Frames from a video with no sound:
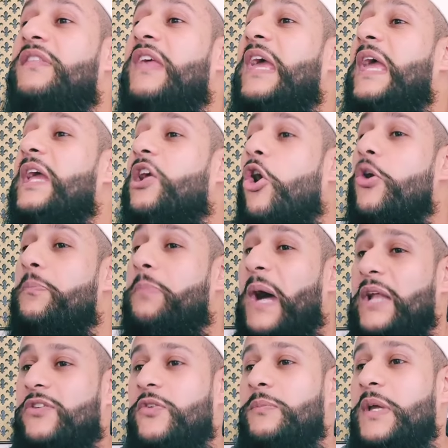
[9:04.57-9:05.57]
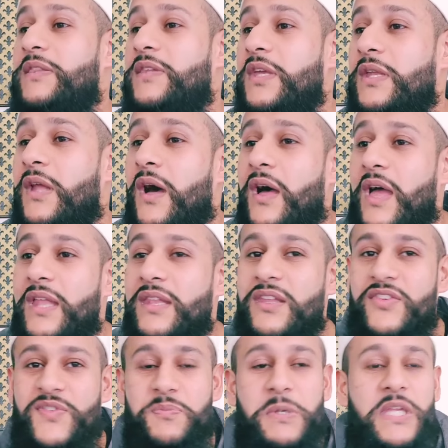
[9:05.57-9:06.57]
They go back to Medina and
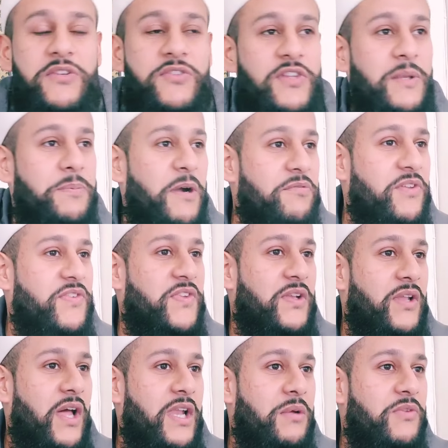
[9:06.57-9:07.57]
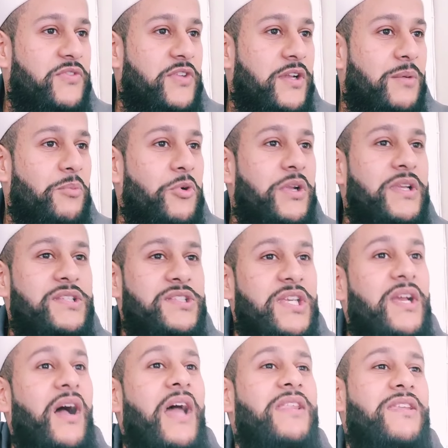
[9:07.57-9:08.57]
they speak to the Prophet sallallahu alaihi wasallam. Unhone
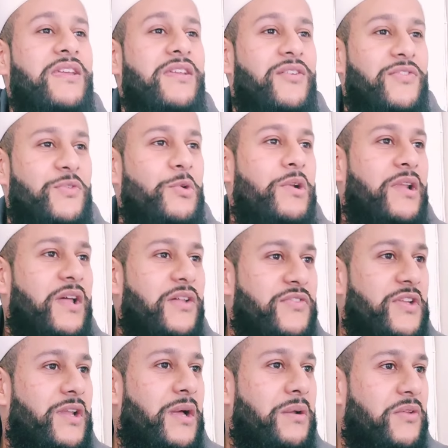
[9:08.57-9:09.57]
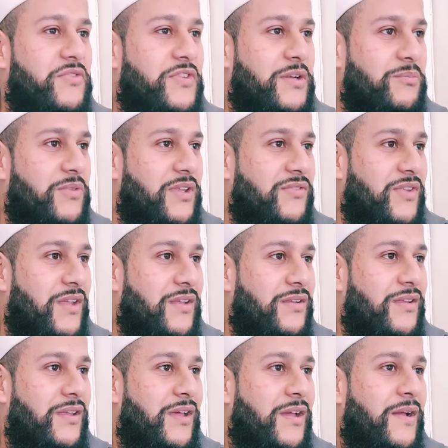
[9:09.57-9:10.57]
shikayat ki Rasulullah sallallahu alaihi wasallam ke saath
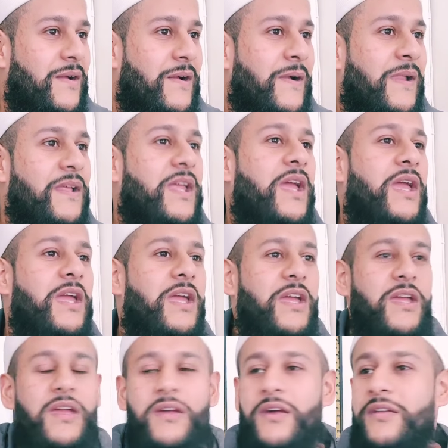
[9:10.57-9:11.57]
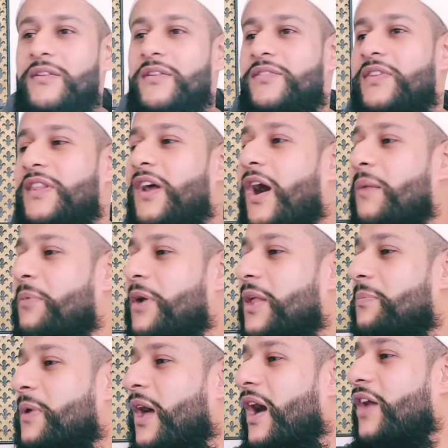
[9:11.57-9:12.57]
ke Sayyidina
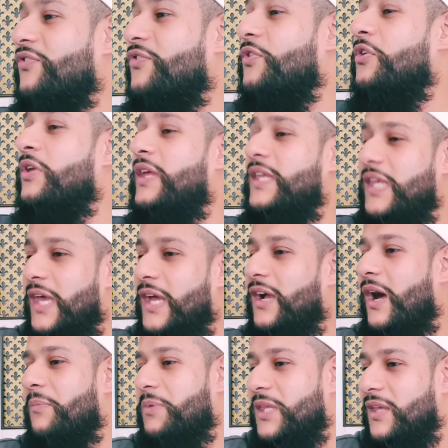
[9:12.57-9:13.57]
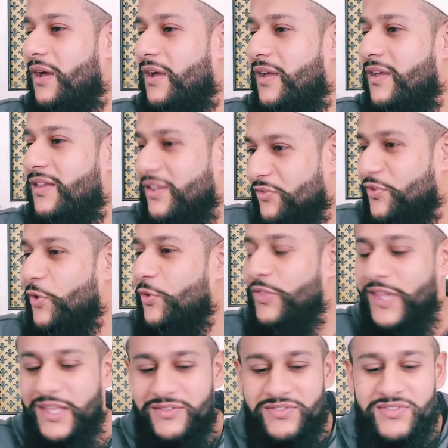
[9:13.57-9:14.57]
Amr ibn As unhone ye kaam kiya hai. He's
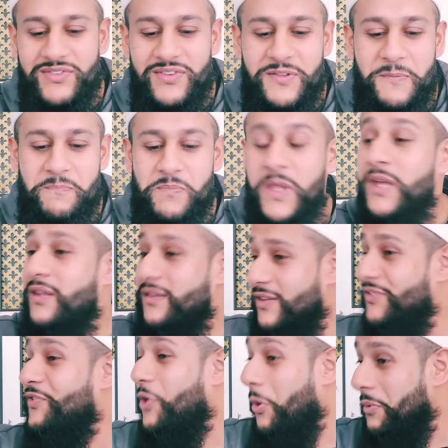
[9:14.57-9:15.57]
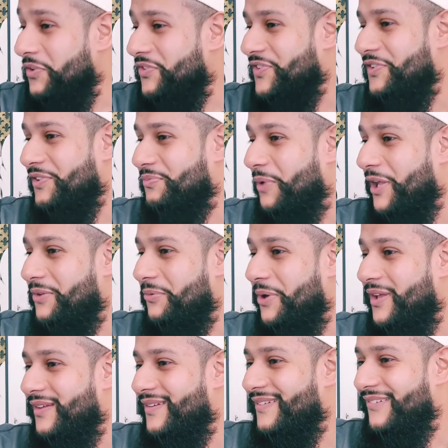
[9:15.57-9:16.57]
done this. This is coincidence, by the
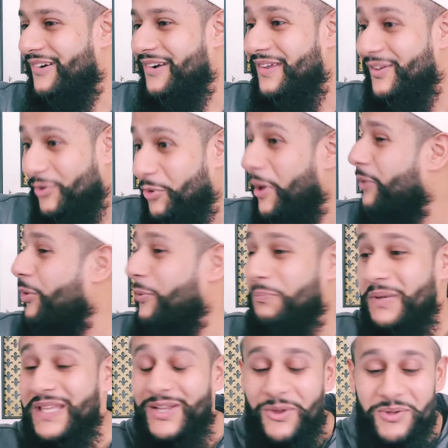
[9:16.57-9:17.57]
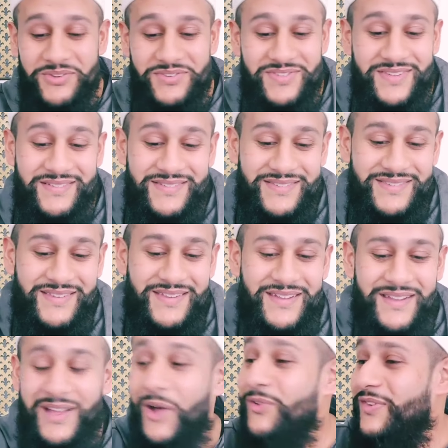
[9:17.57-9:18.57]
way, right? A complete coincidence.
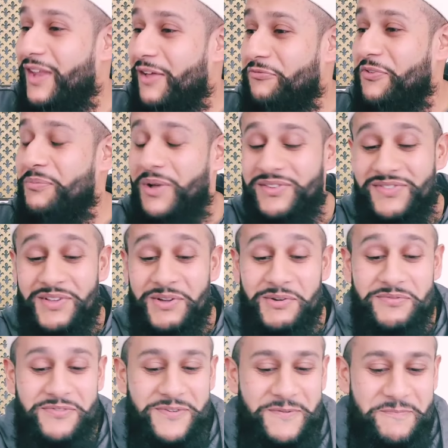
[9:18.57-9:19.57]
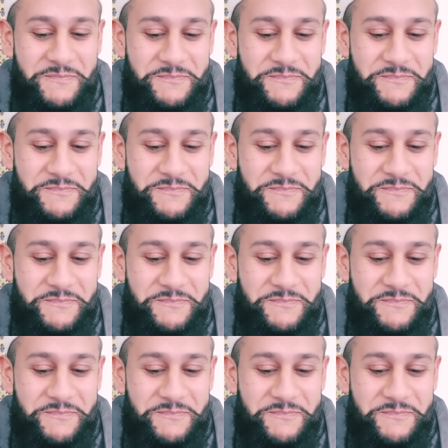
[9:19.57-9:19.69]
I was laughing myself.